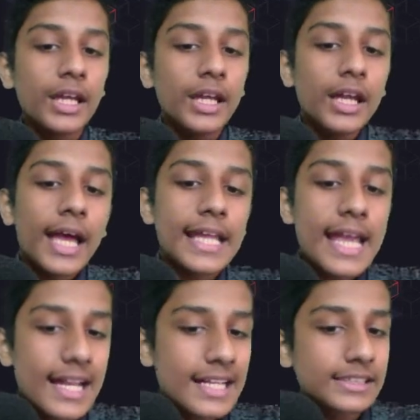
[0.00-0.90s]
An
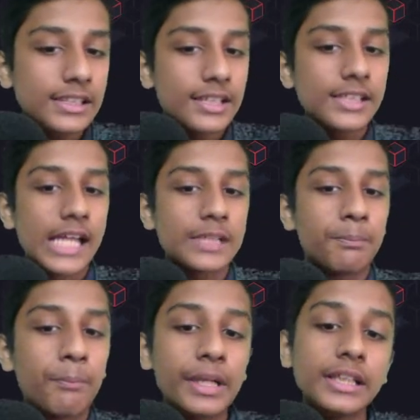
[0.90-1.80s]
excellent and a
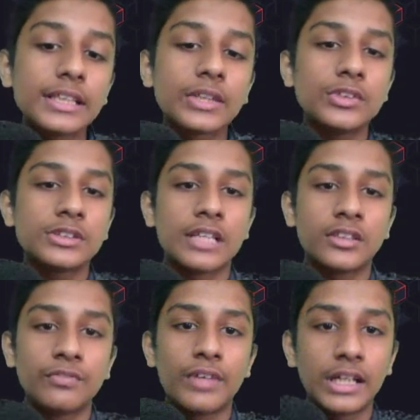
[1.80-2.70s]
brilliant rook
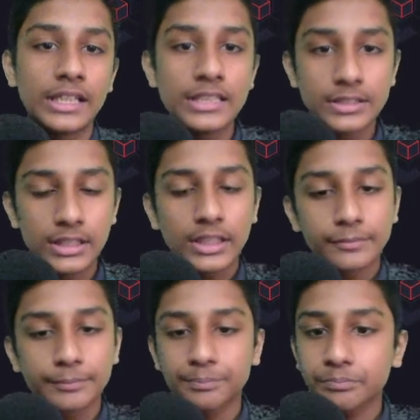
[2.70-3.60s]
sacrifice.
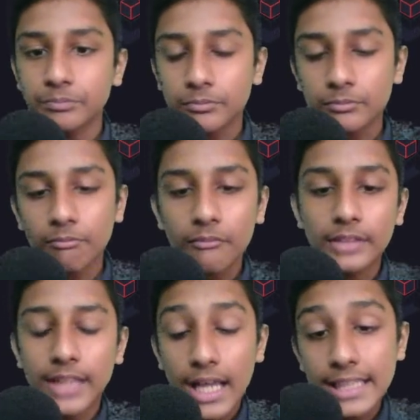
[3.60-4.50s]

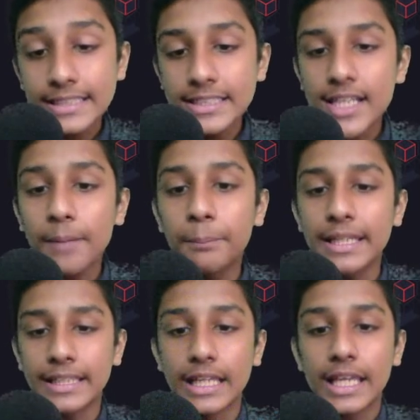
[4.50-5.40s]
The idea
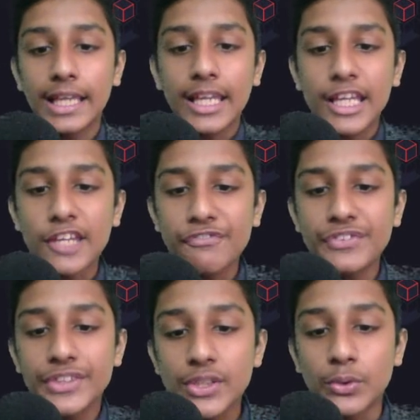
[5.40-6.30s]
being, if
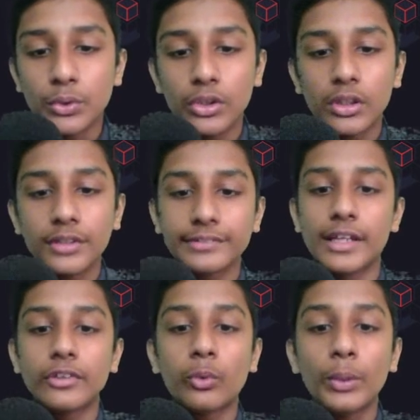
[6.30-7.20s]
you
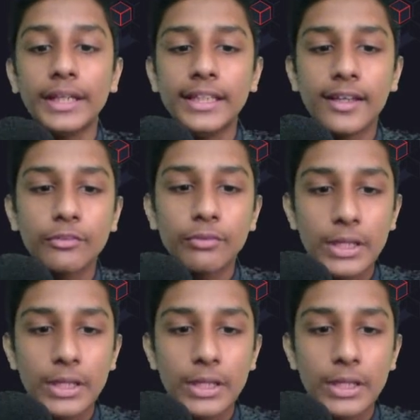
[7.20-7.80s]
get greedy and try to